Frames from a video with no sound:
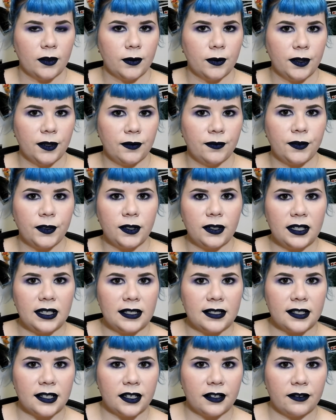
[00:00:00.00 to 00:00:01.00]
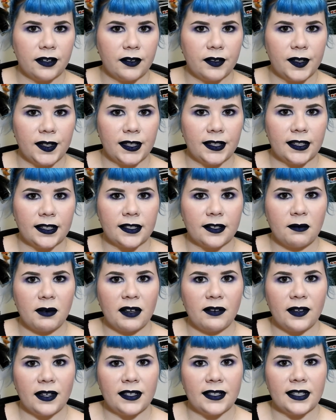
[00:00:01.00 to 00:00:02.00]
with a full list of everything that's on
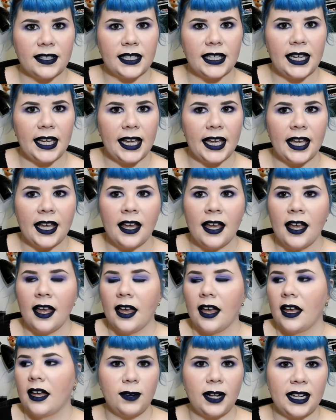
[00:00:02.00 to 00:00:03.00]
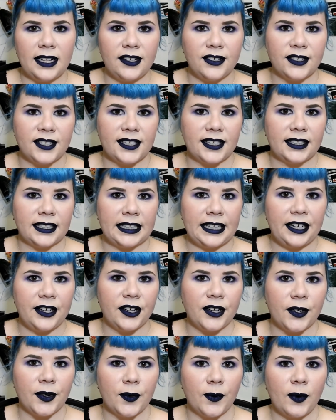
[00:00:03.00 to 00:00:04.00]
my face today. While you're still
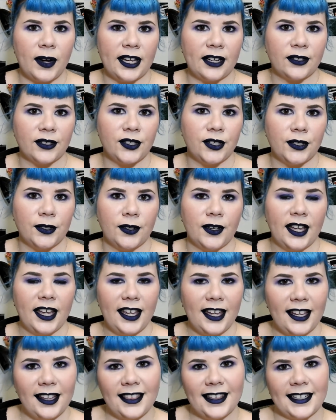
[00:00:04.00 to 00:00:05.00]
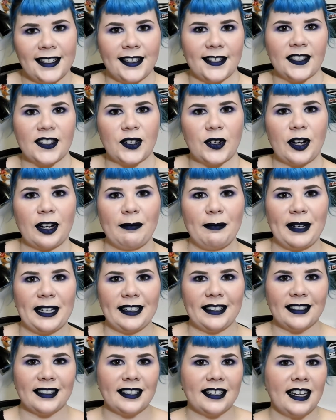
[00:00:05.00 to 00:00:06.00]
here, why don't you hit that subscribe
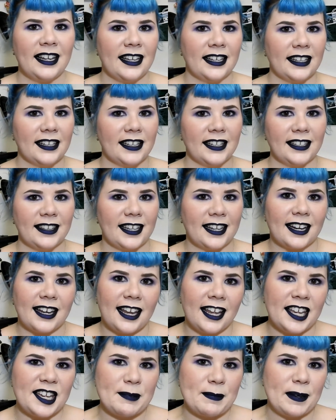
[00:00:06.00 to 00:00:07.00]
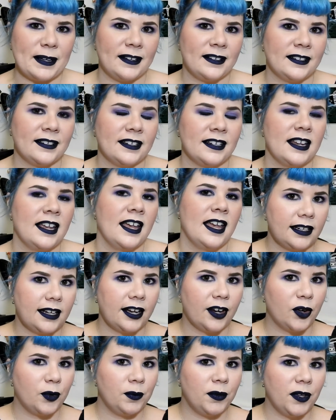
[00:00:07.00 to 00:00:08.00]
button, click that like button, and
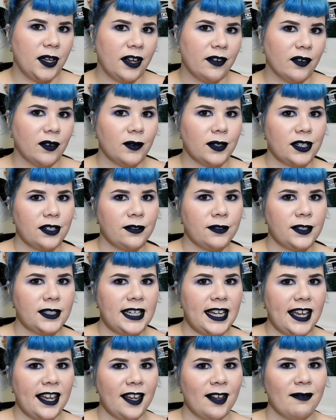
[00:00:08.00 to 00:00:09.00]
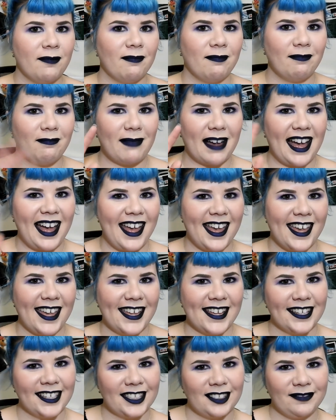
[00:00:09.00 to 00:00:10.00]
I hope you have a wonderful day. Bye!